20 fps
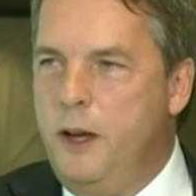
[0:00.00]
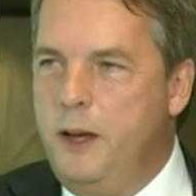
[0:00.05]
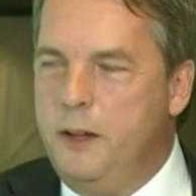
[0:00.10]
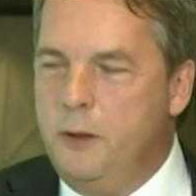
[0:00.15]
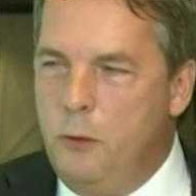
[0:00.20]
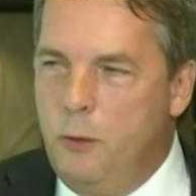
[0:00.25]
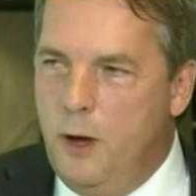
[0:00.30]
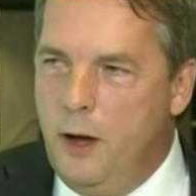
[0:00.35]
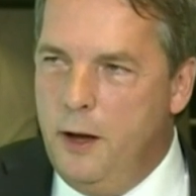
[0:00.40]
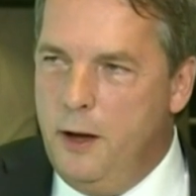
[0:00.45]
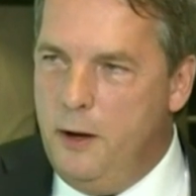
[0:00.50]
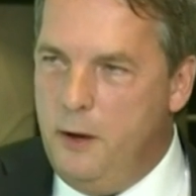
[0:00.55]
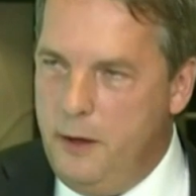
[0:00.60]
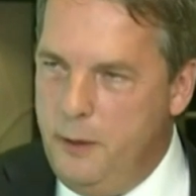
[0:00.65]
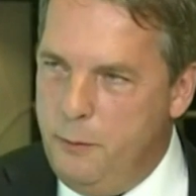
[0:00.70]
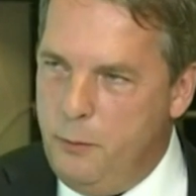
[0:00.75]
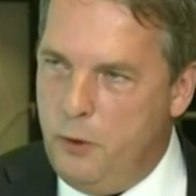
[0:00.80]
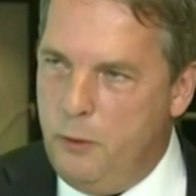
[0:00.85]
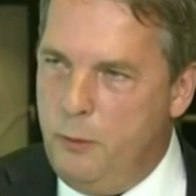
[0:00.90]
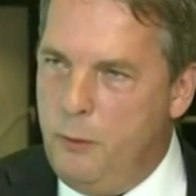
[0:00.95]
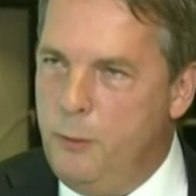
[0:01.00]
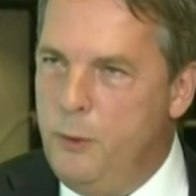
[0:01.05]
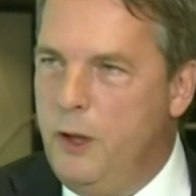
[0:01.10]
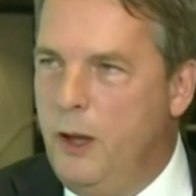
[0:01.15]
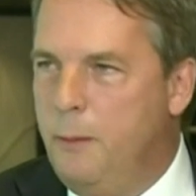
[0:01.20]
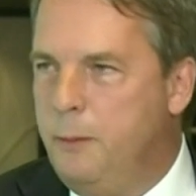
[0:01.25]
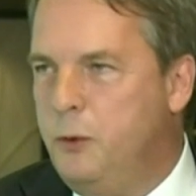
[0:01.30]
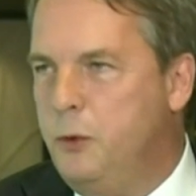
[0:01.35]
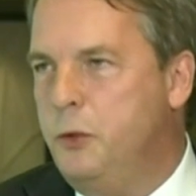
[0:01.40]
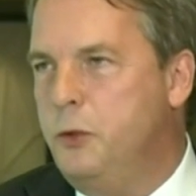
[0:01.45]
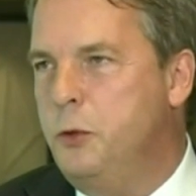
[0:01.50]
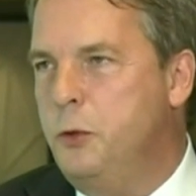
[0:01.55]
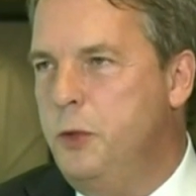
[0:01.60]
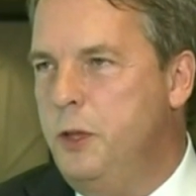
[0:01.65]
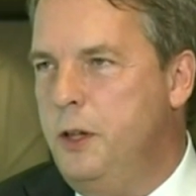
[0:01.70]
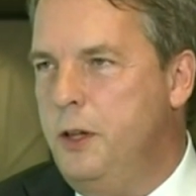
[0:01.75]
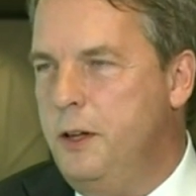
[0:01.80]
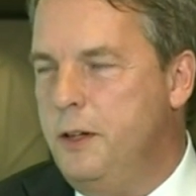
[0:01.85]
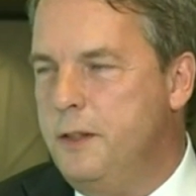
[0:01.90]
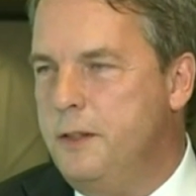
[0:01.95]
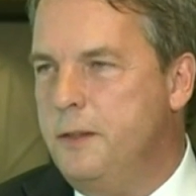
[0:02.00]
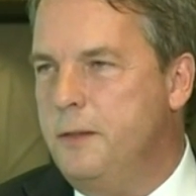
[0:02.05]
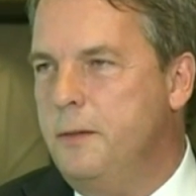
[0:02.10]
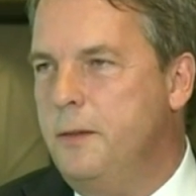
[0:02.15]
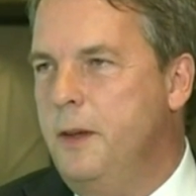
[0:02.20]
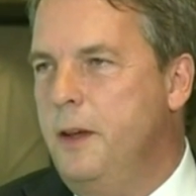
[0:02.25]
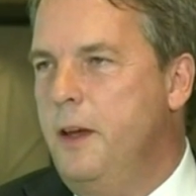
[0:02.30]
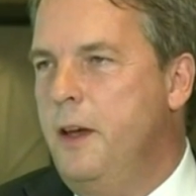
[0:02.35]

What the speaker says: wait a while, and probably up to 2 years.